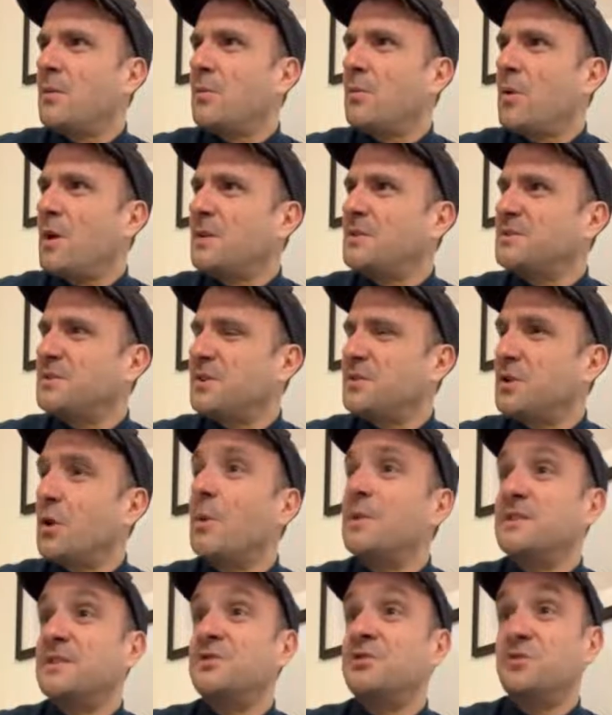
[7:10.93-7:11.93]
what else did I do?
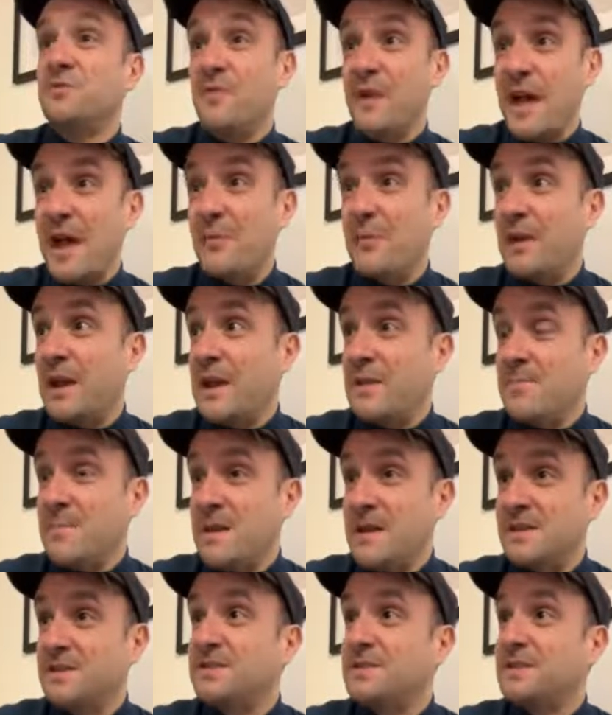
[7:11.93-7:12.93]
Oh, I did Javert in Les
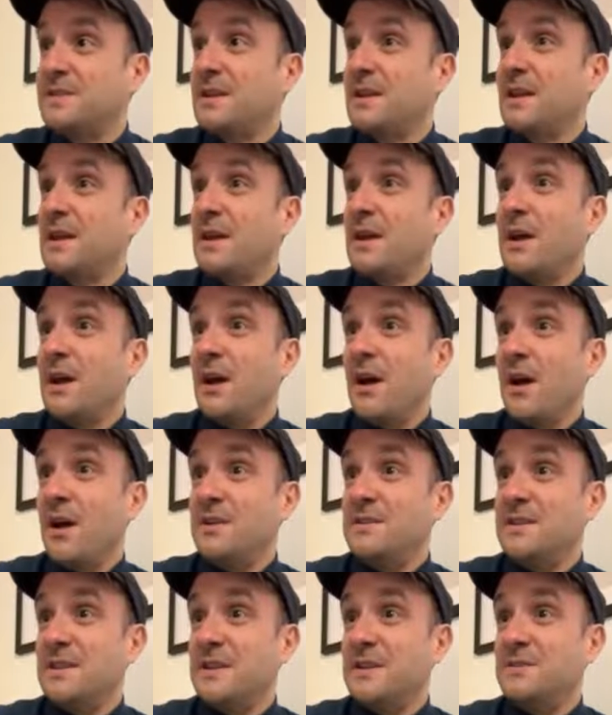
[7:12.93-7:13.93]
Mis.
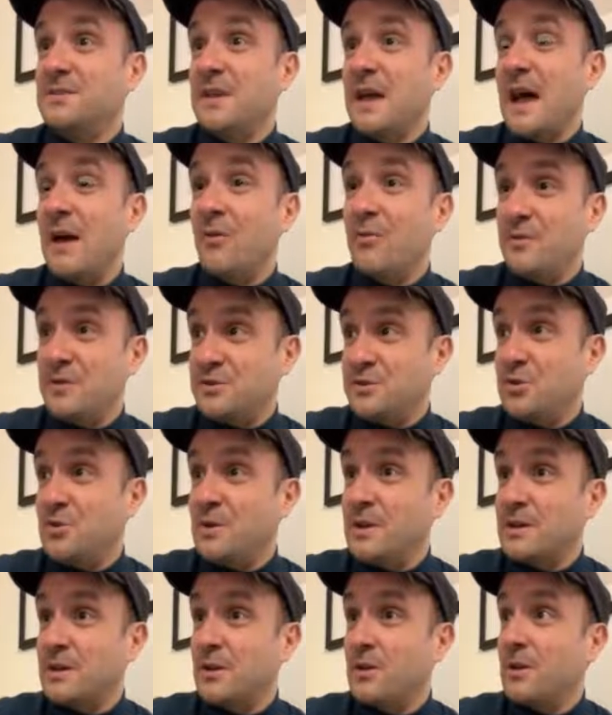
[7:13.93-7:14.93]
I did Alfie
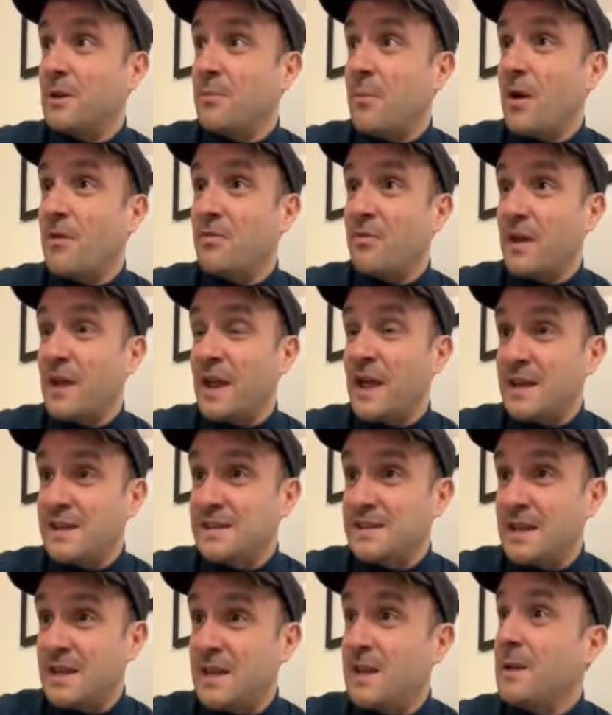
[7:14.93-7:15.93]
Doolittle in My Fair
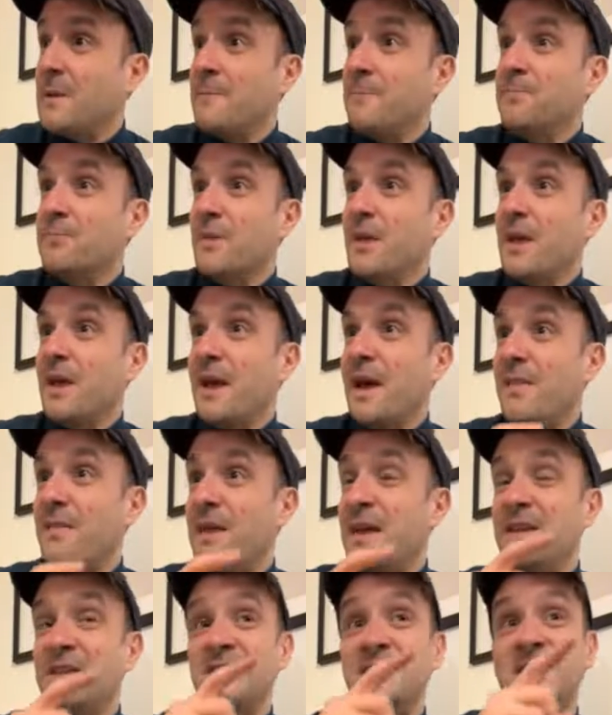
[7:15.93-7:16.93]
Lady. And
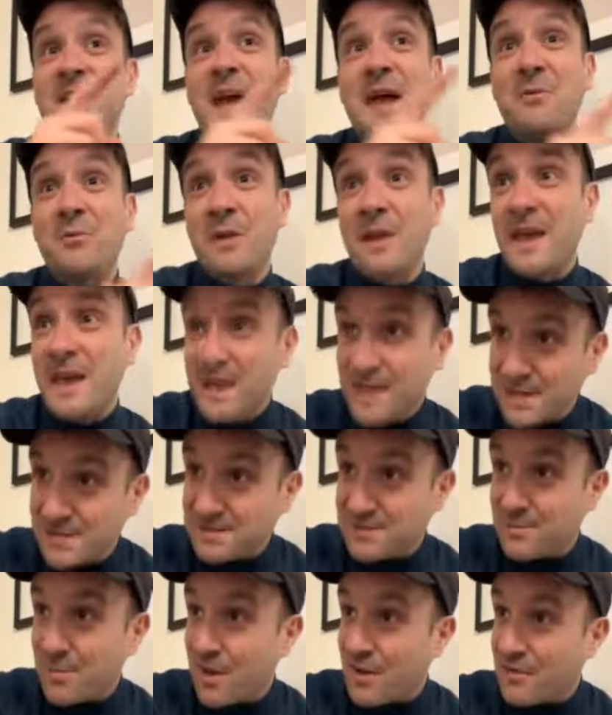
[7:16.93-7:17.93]
then did Henry
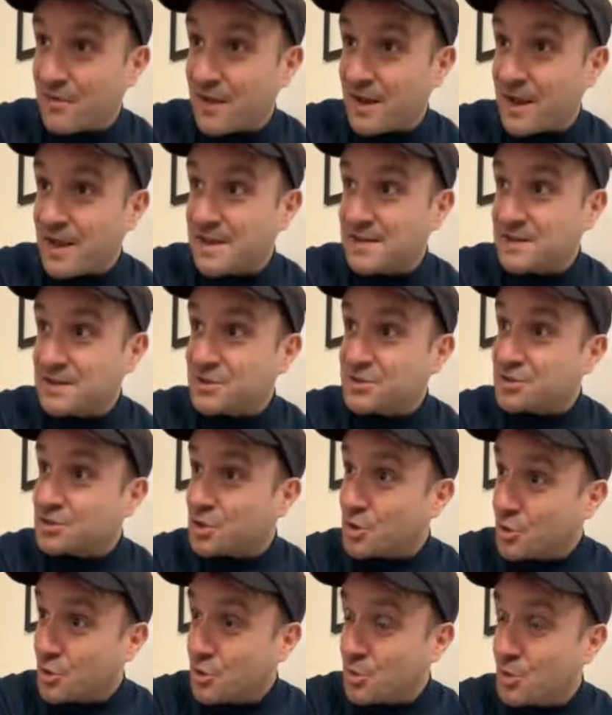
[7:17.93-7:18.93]
Higgins in My Fair Lady at
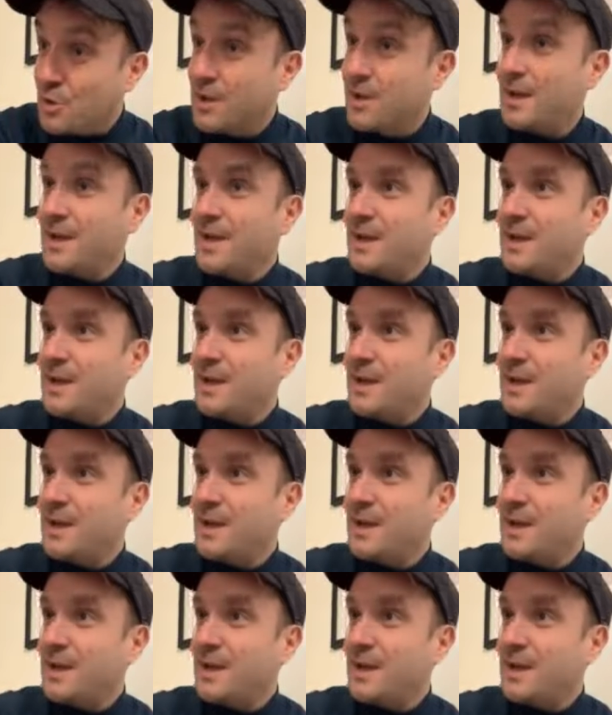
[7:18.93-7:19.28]
school.